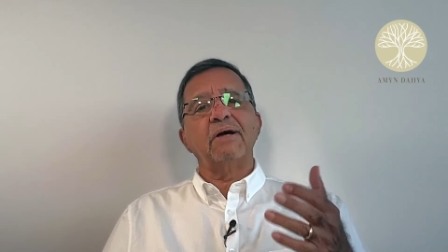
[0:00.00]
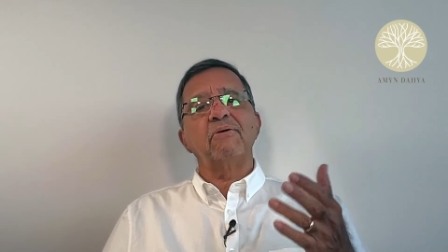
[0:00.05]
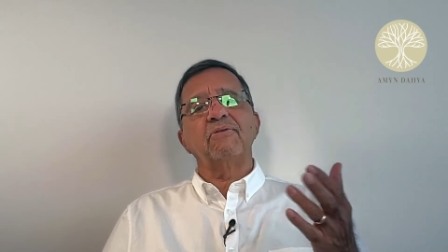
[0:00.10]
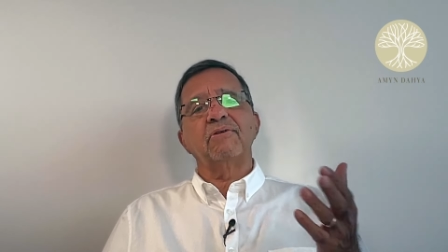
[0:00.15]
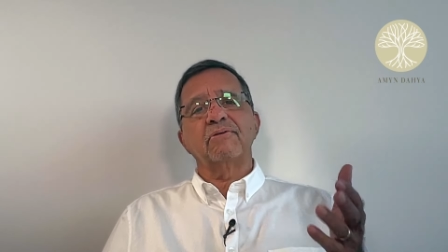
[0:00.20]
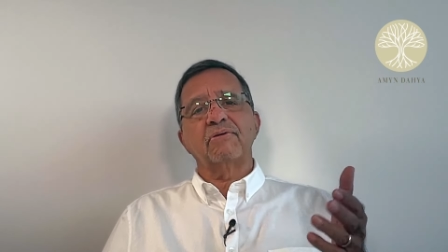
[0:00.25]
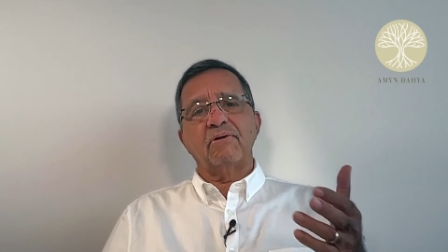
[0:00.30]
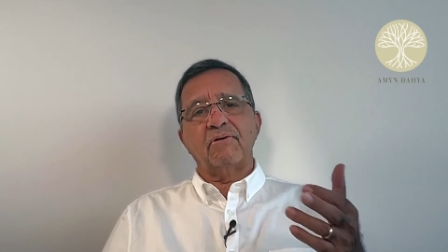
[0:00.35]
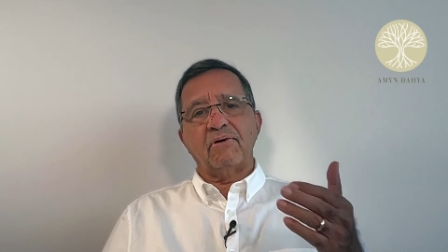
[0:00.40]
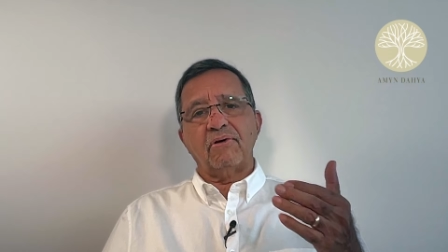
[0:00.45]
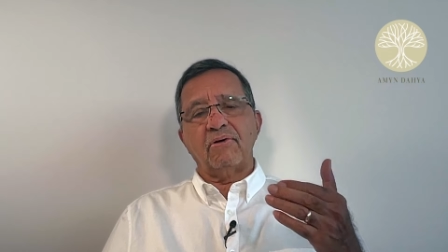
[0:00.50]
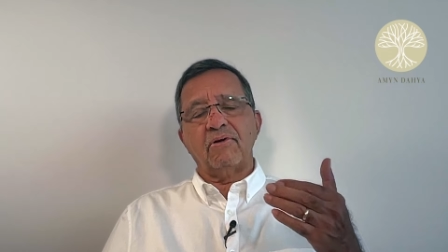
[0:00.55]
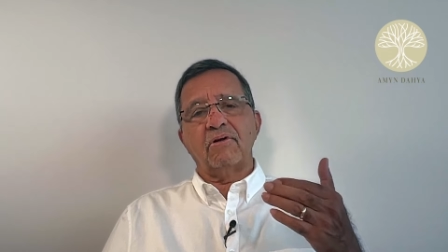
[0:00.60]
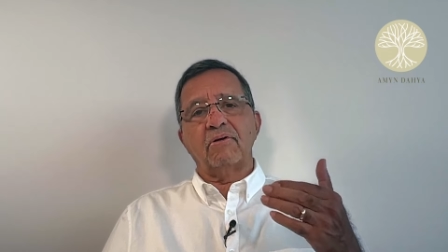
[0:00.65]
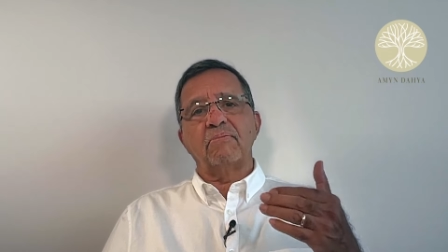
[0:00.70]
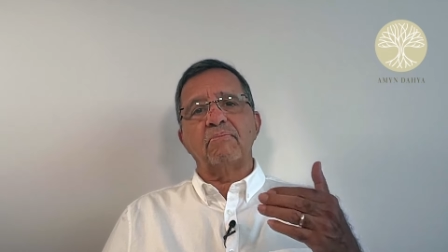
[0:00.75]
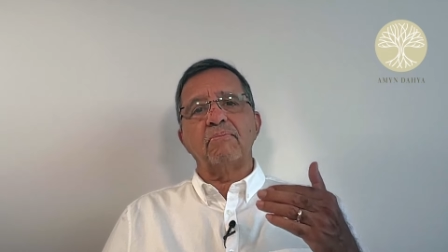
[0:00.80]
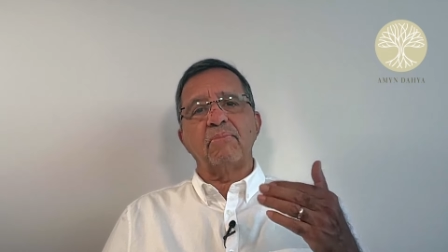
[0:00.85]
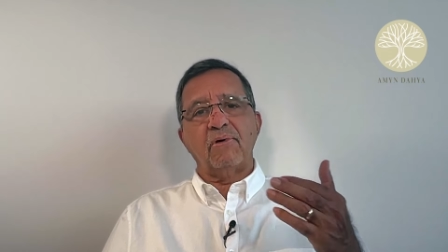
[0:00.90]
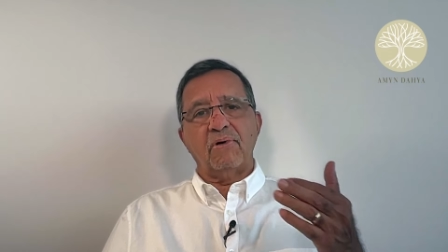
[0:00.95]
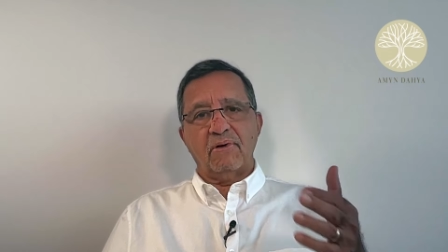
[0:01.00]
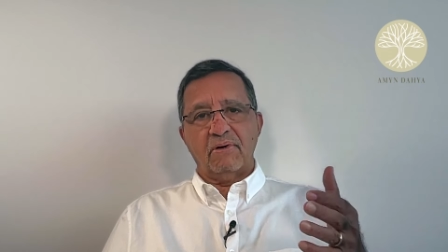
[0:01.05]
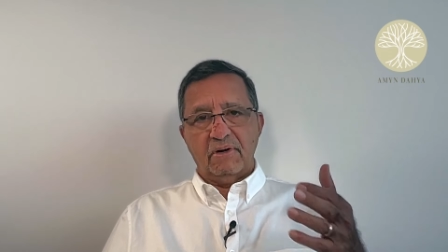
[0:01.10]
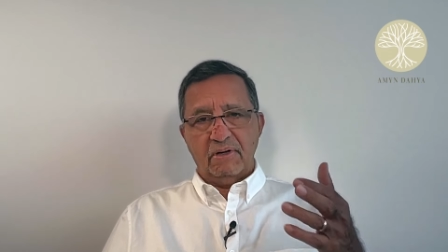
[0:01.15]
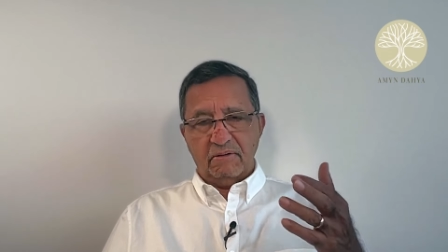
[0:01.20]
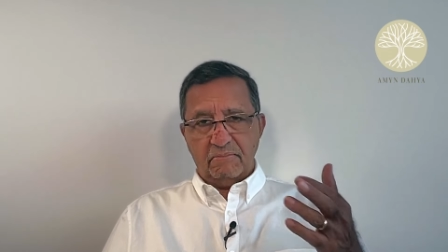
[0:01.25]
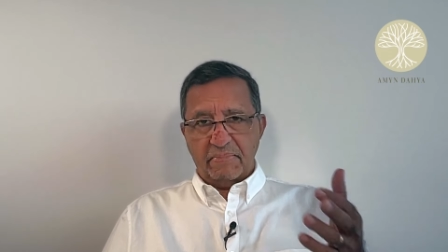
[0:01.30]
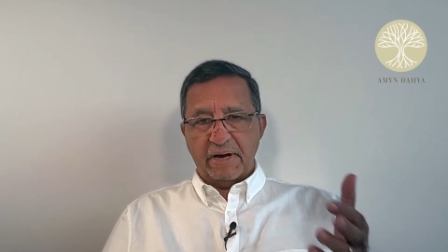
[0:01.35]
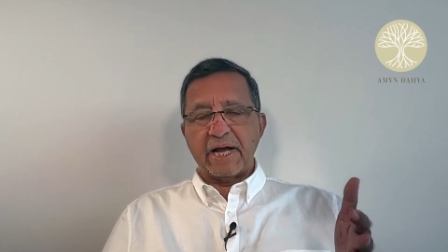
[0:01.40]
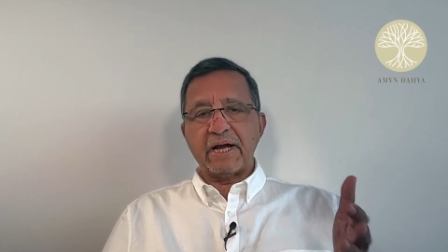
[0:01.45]
would call
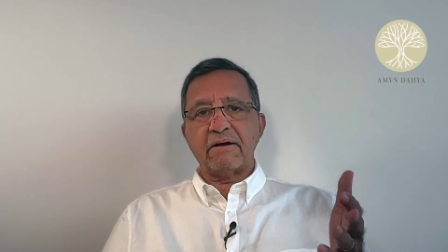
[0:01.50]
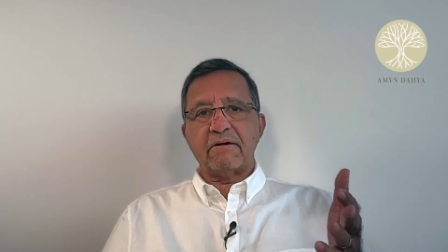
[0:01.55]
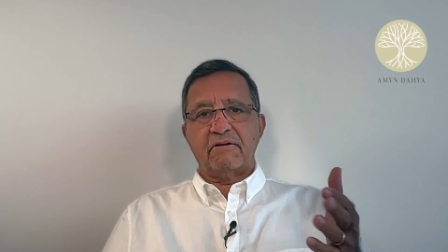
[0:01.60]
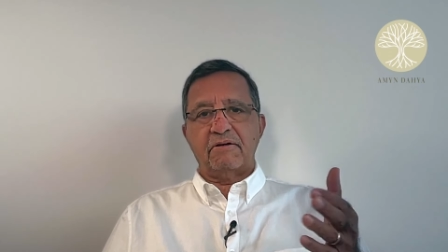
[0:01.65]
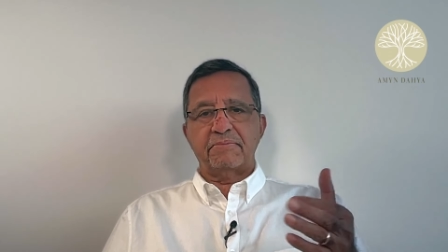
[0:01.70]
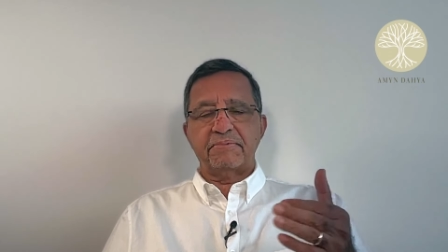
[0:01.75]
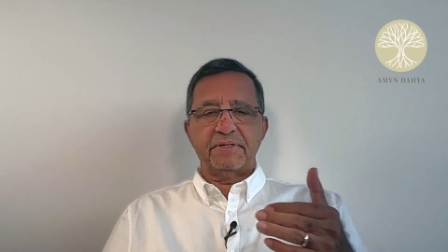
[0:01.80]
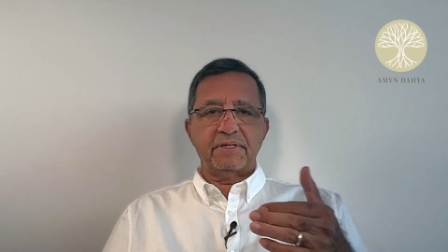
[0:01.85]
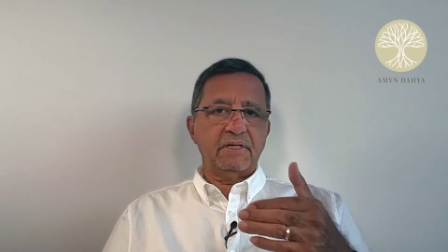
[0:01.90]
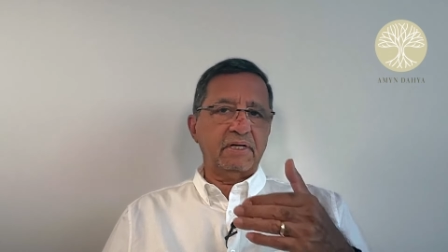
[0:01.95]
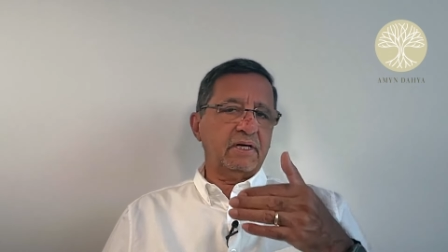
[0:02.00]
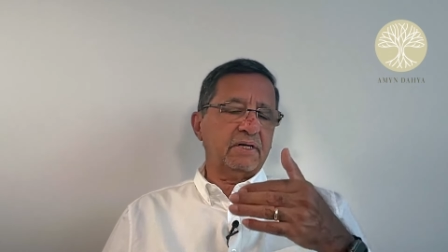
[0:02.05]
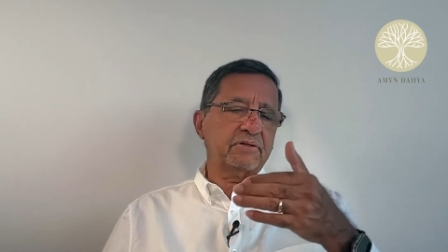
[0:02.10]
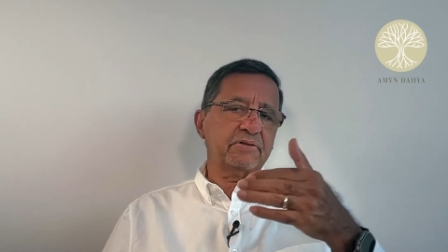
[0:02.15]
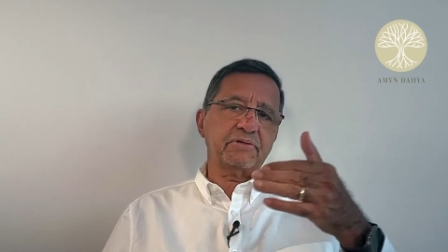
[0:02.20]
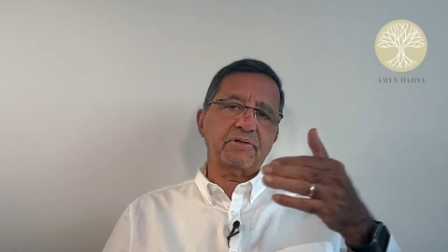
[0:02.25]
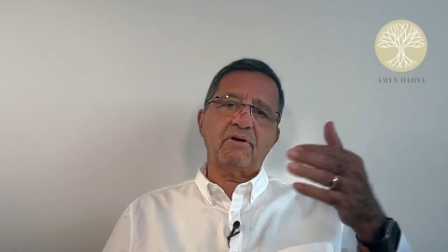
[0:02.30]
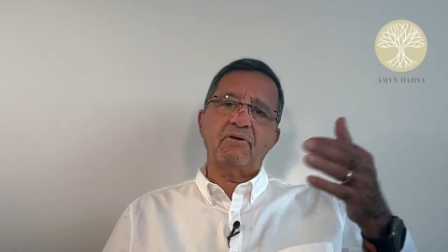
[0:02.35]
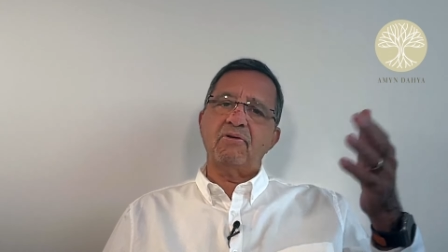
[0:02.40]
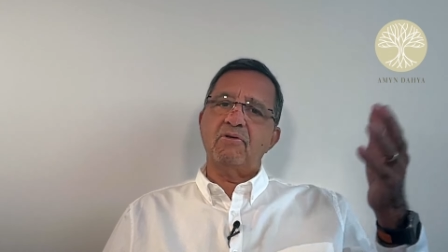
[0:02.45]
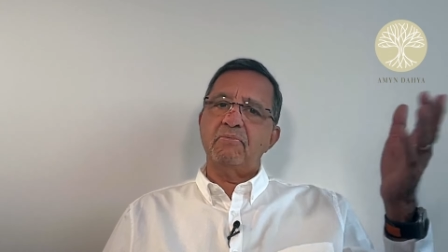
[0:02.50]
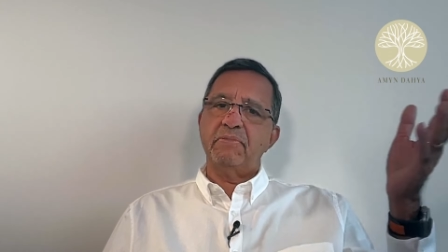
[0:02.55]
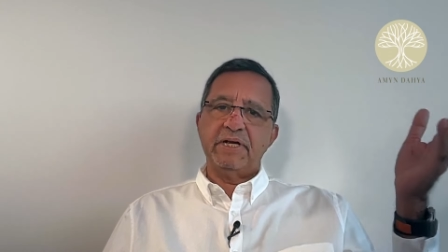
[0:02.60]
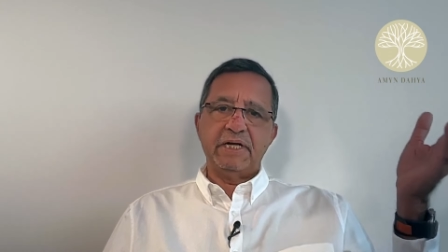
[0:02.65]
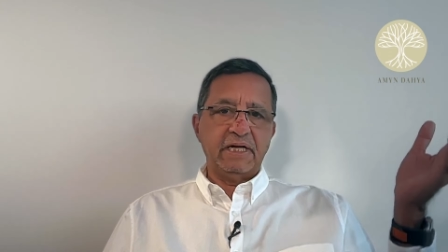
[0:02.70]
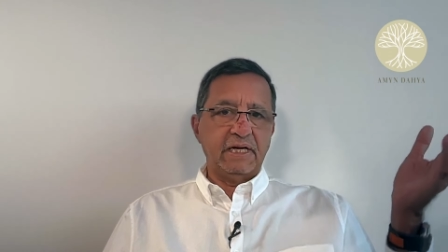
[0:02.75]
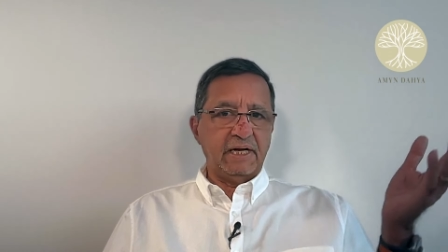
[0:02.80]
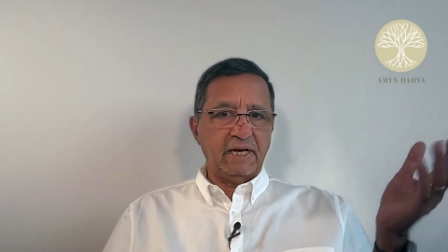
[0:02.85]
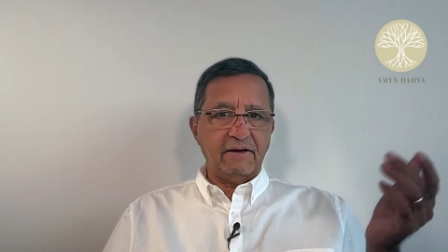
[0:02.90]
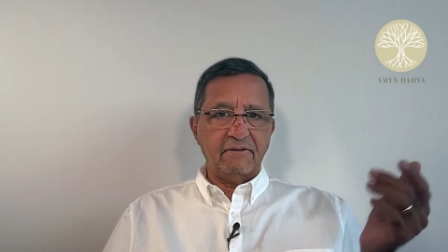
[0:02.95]
moral bankruptcy at so
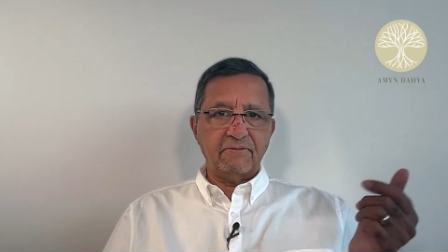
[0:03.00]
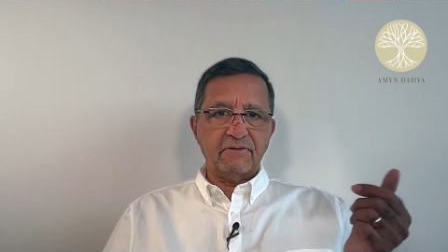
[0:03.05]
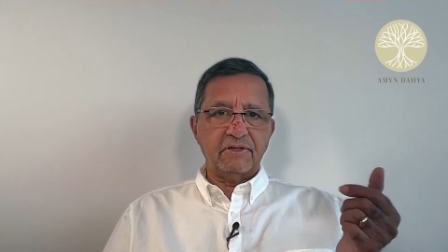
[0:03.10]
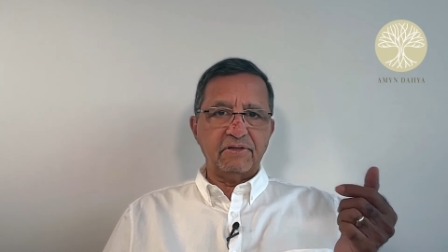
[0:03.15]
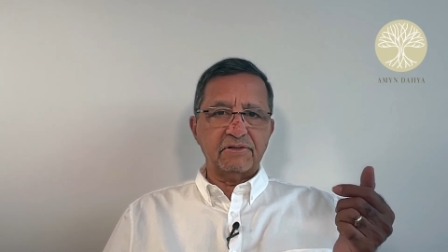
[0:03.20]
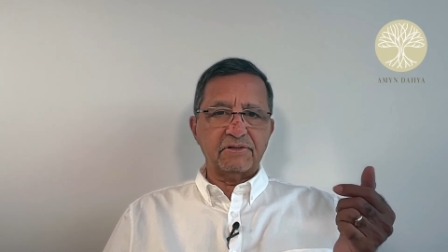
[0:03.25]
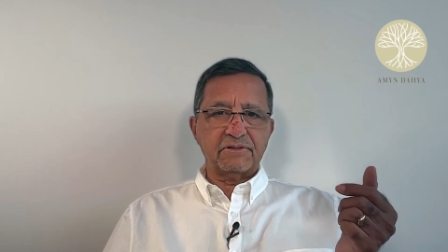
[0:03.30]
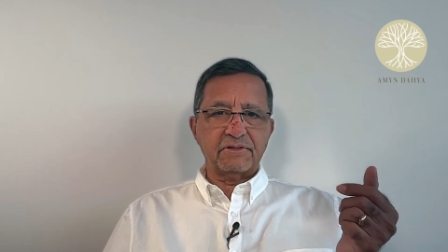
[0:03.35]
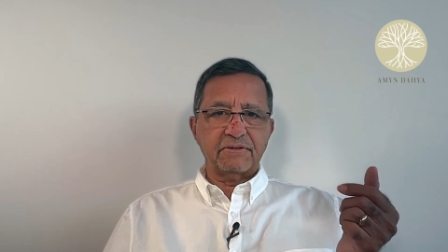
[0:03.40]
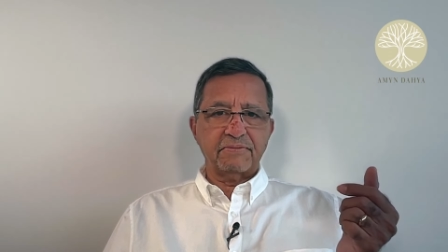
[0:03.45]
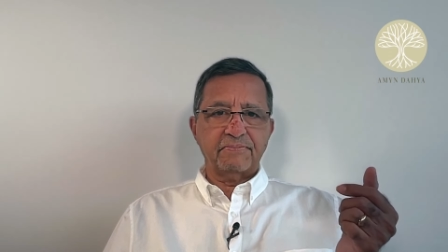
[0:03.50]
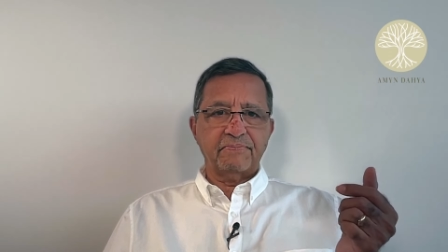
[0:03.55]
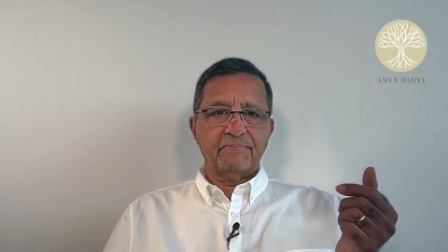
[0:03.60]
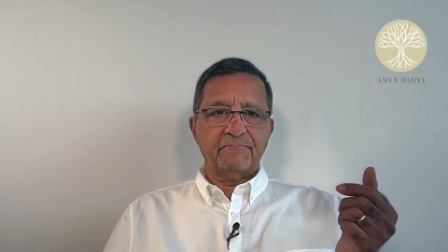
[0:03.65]
many levels,